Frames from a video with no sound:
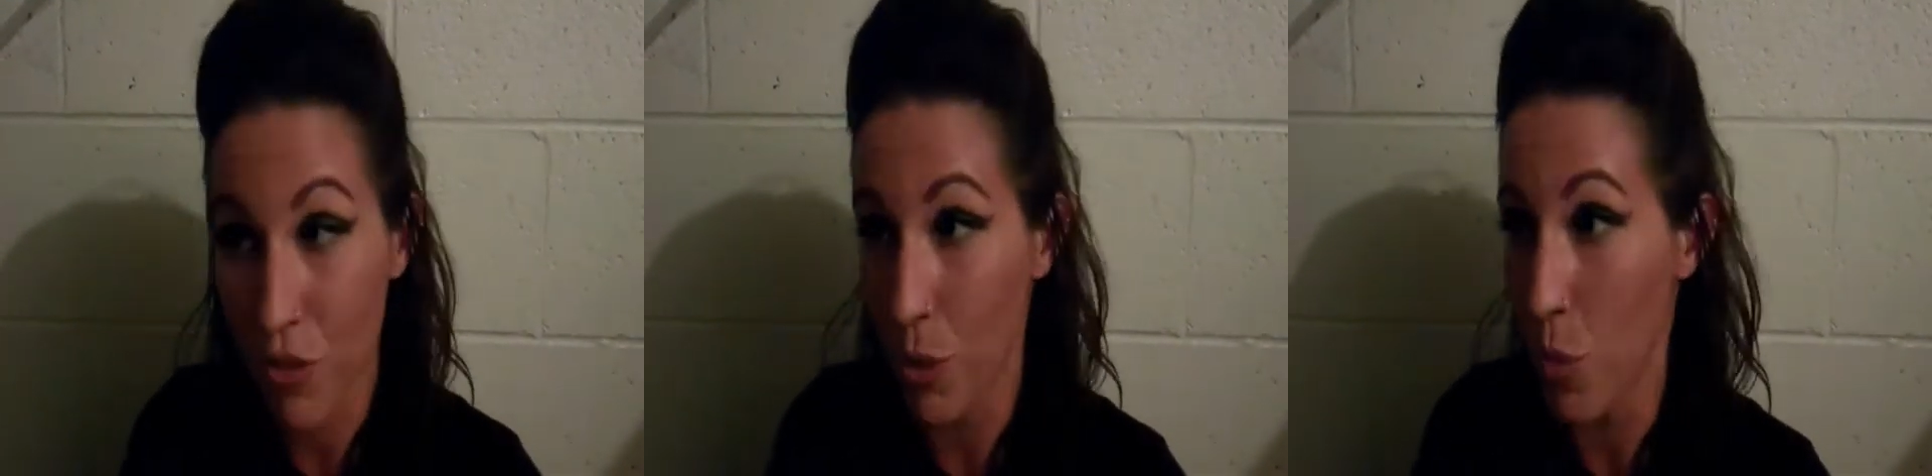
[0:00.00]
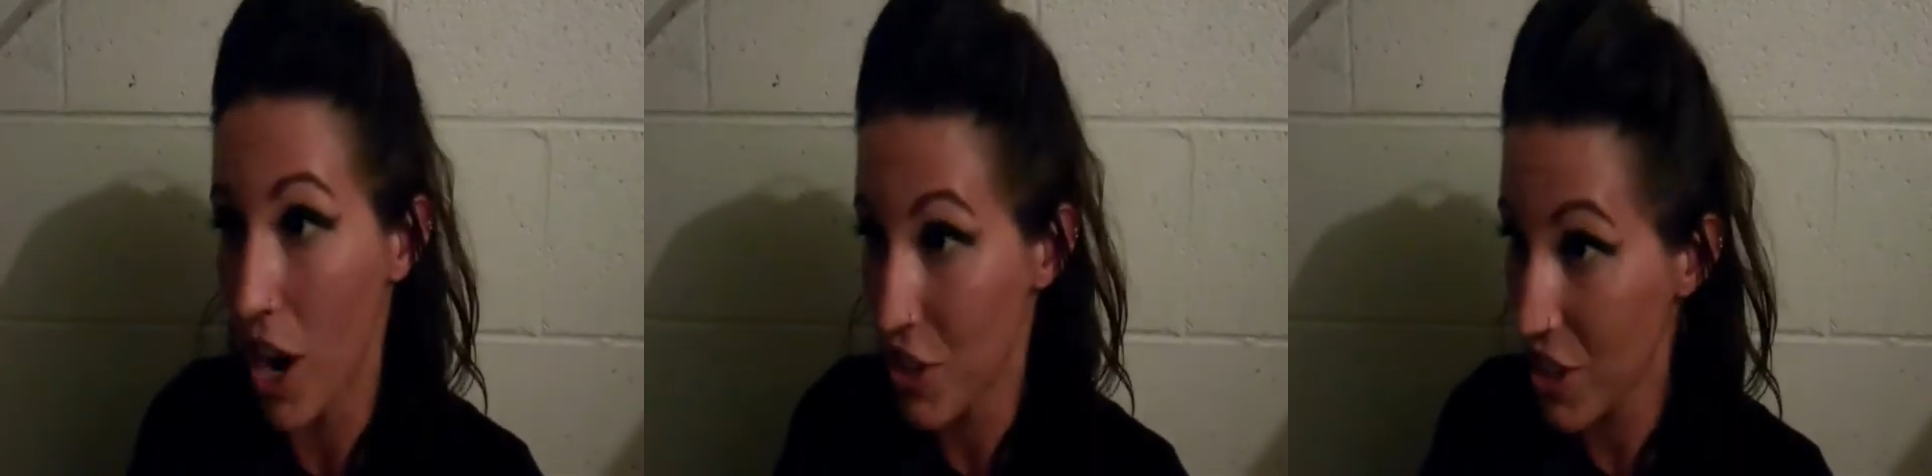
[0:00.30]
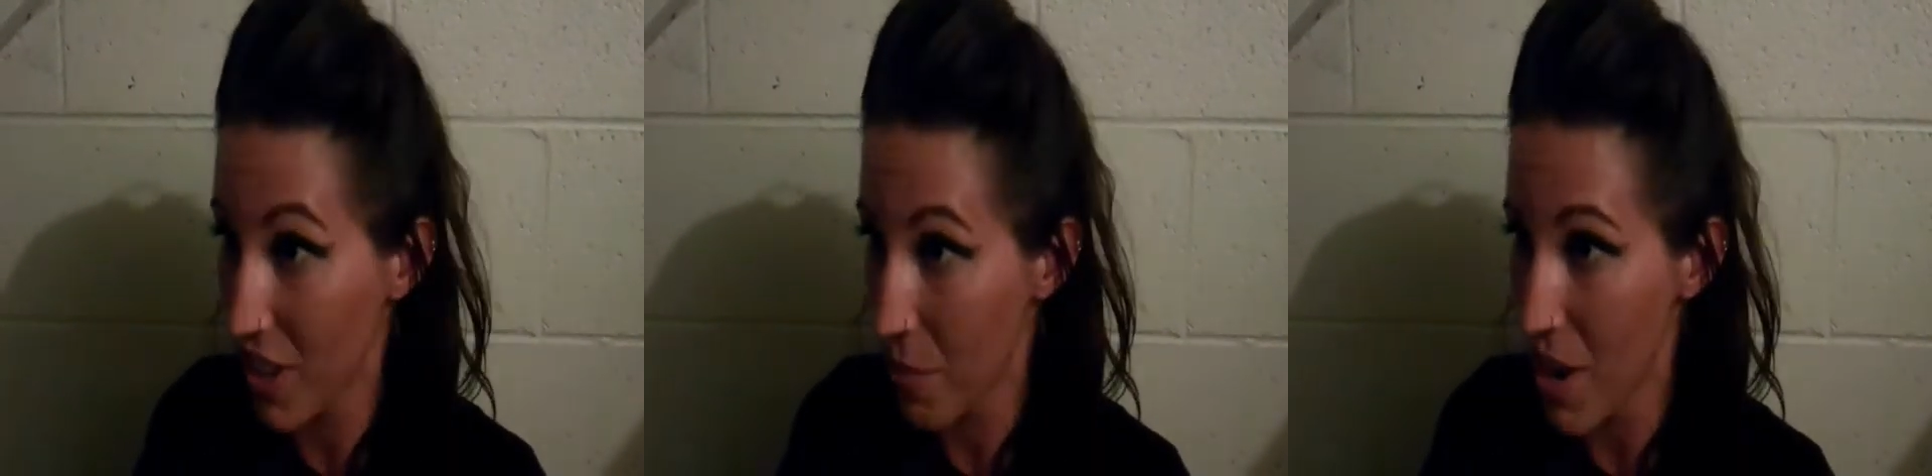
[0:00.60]
from
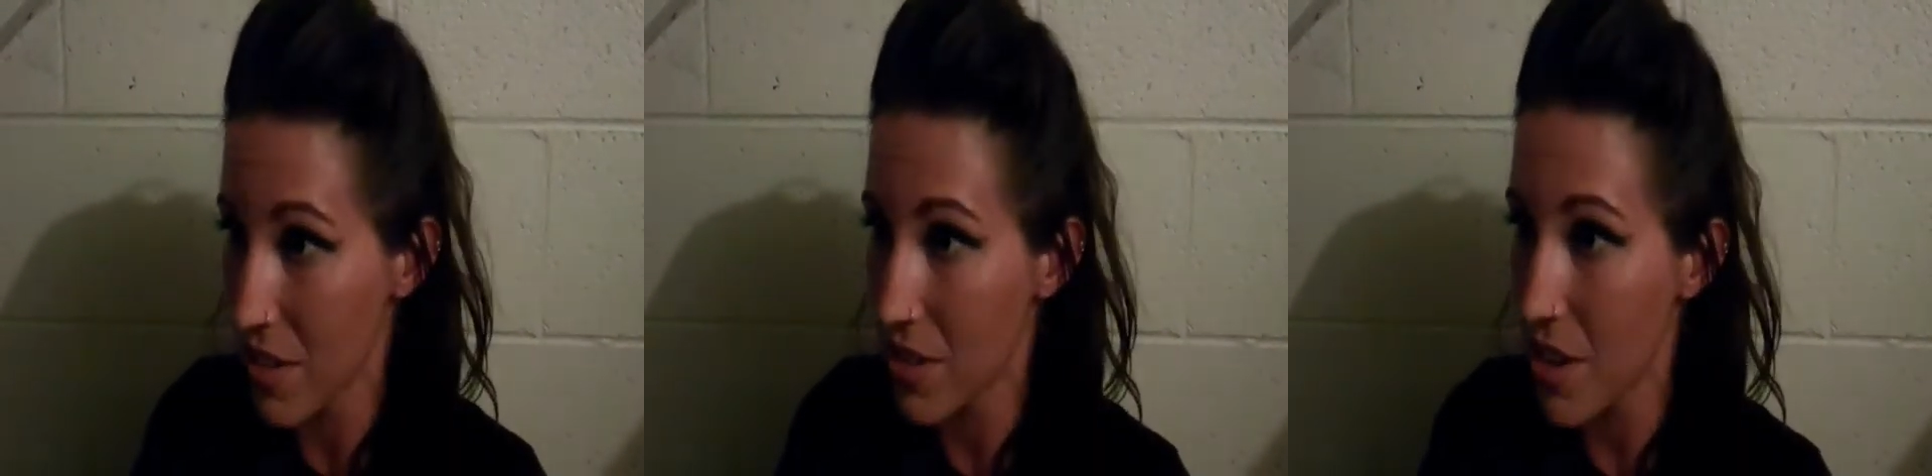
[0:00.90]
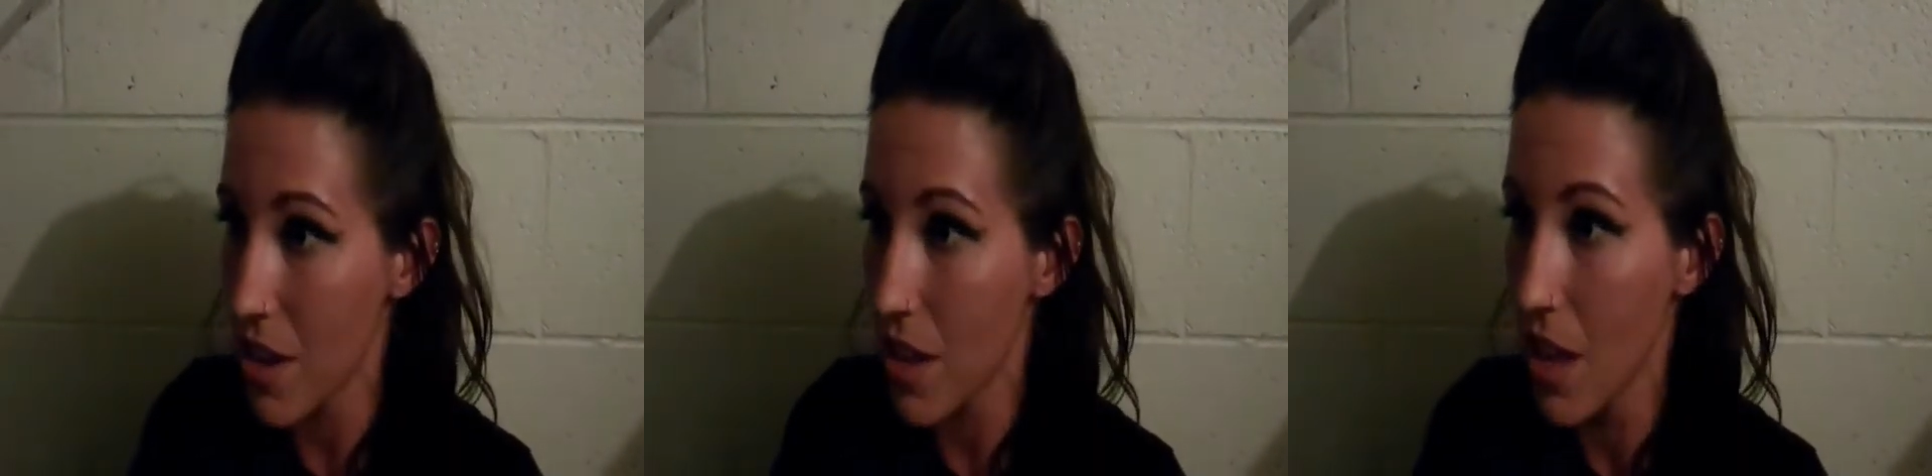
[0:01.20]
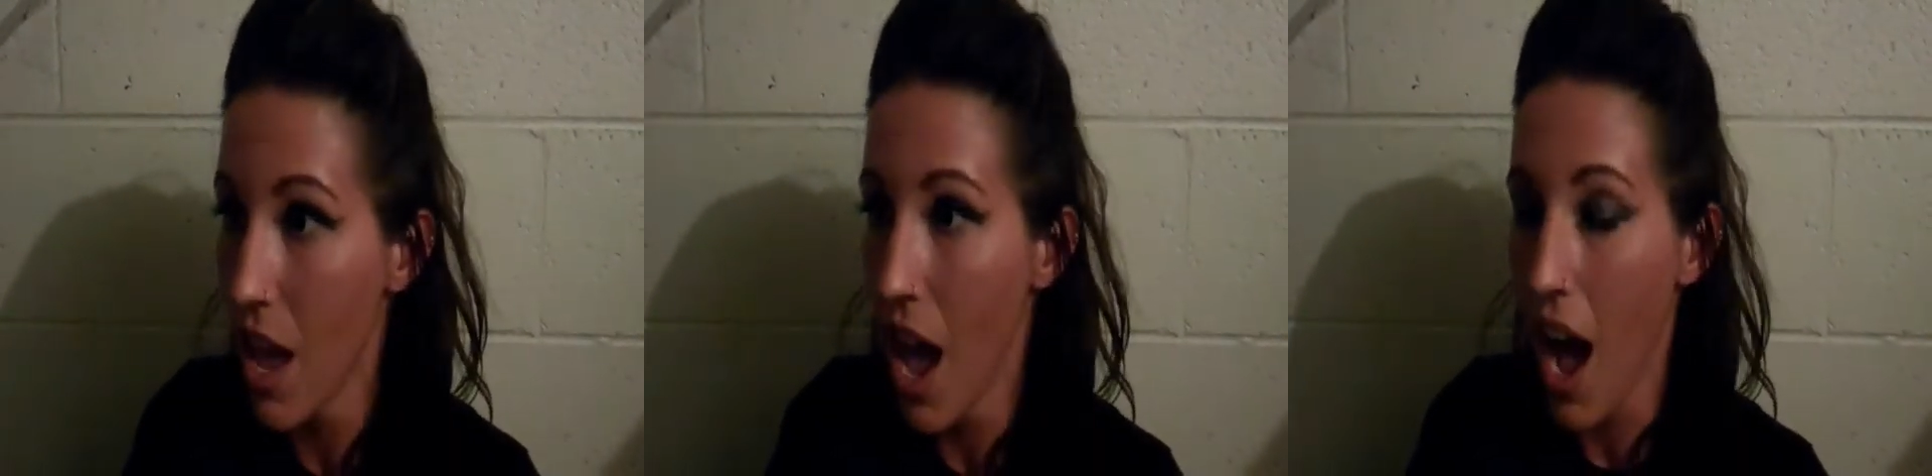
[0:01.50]
watching them wrestle.